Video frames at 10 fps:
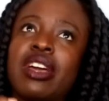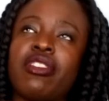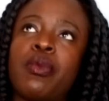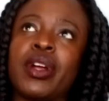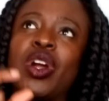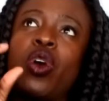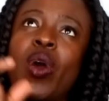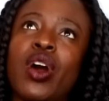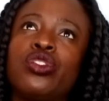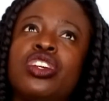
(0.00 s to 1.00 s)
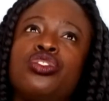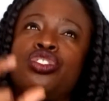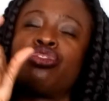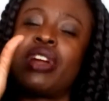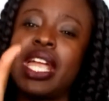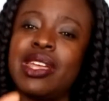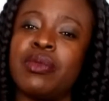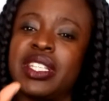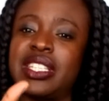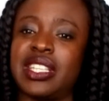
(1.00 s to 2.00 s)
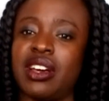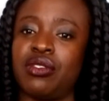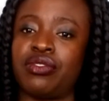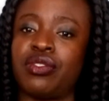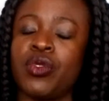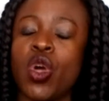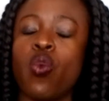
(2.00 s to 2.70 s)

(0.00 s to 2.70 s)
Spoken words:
give up and quit on the dream itself,